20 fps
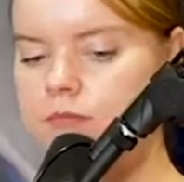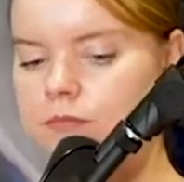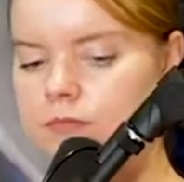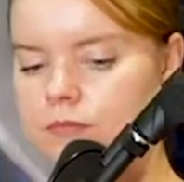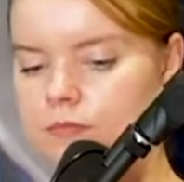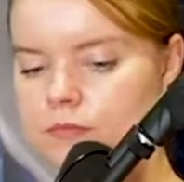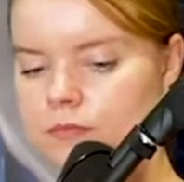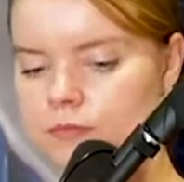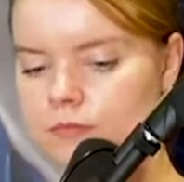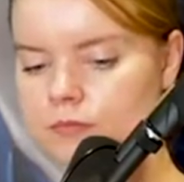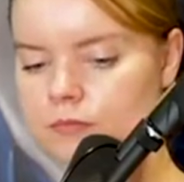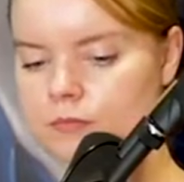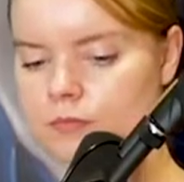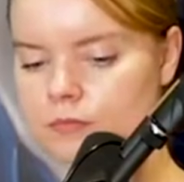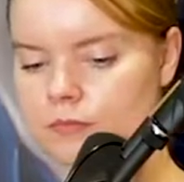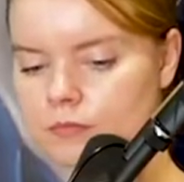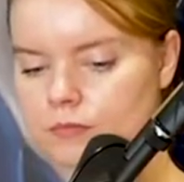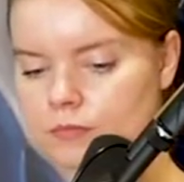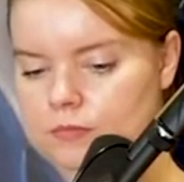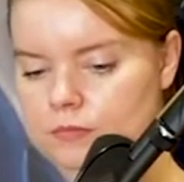
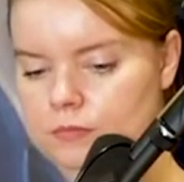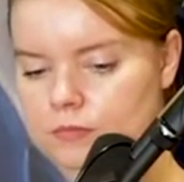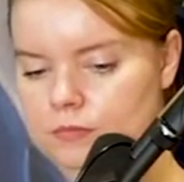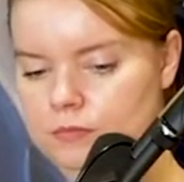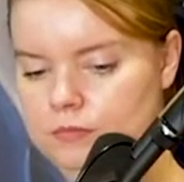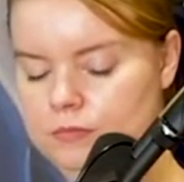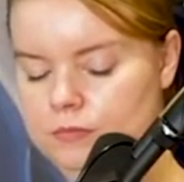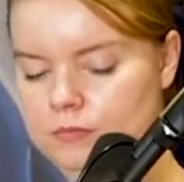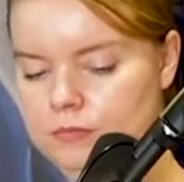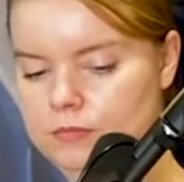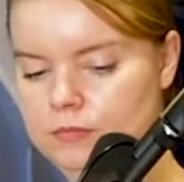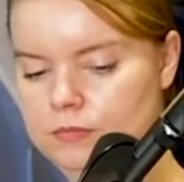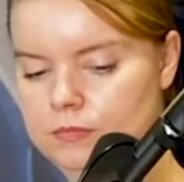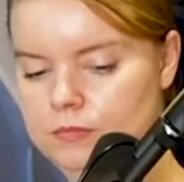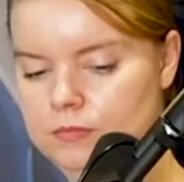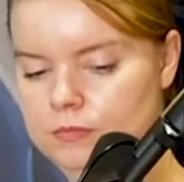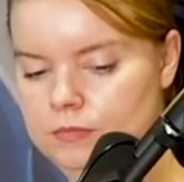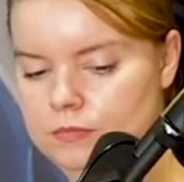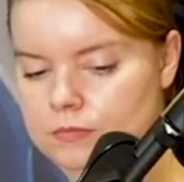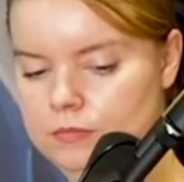
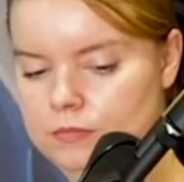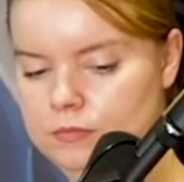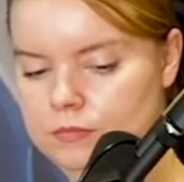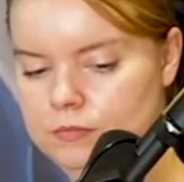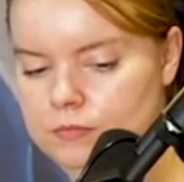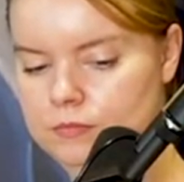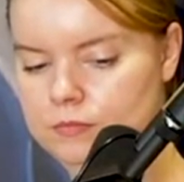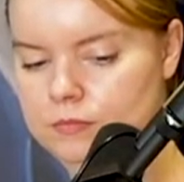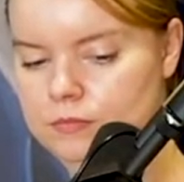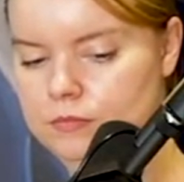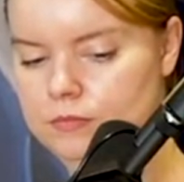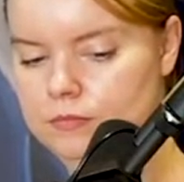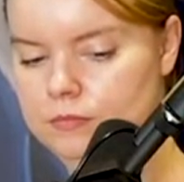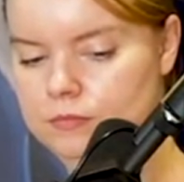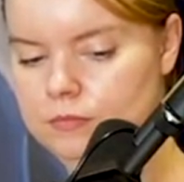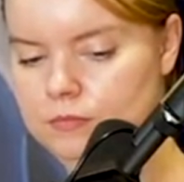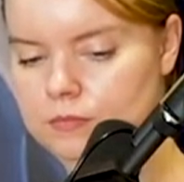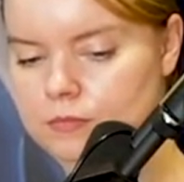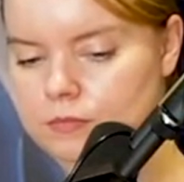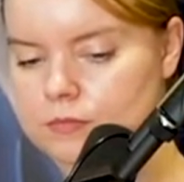
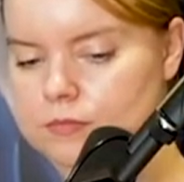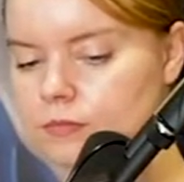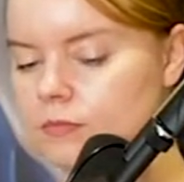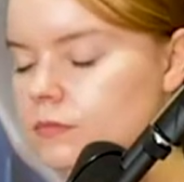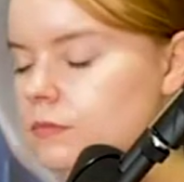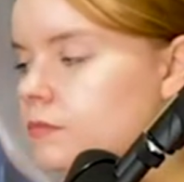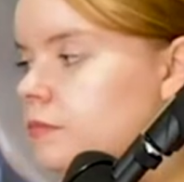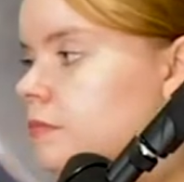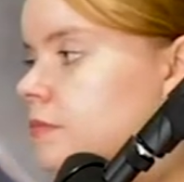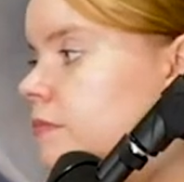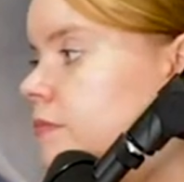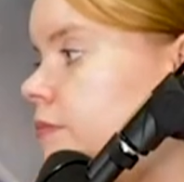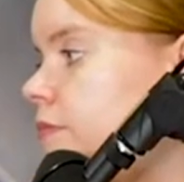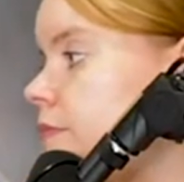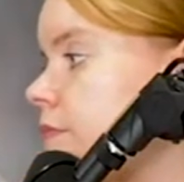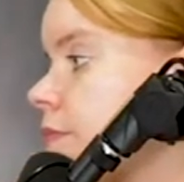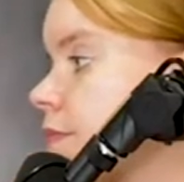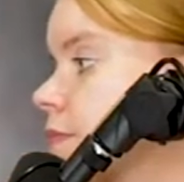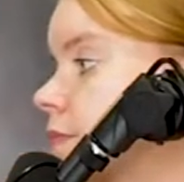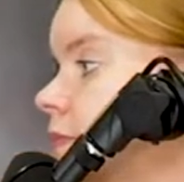
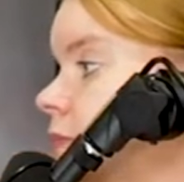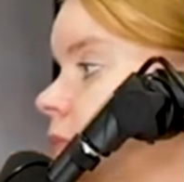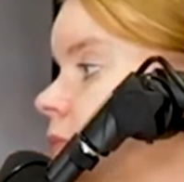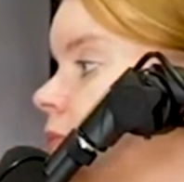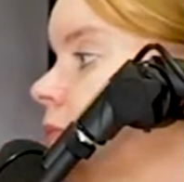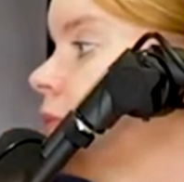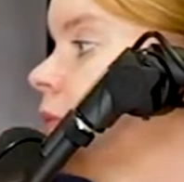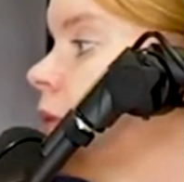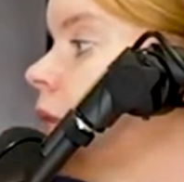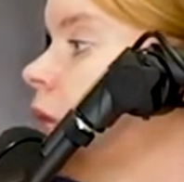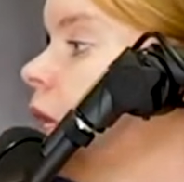(not speaking)